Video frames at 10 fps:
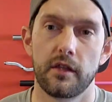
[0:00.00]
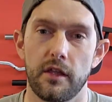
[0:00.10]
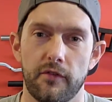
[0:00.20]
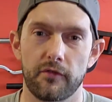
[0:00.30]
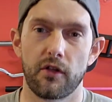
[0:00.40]

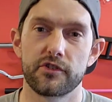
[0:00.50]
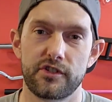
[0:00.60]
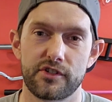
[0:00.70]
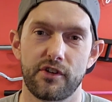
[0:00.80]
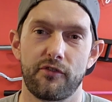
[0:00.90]
If I've lost
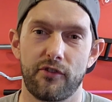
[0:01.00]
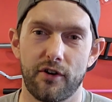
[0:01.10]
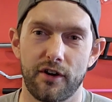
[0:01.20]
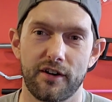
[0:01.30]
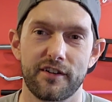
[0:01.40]
you so
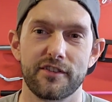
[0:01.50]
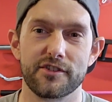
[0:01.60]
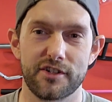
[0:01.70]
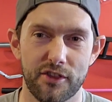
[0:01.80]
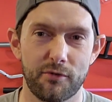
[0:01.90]
far, there's
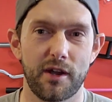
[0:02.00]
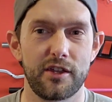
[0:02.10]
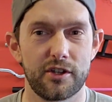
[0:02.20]
another way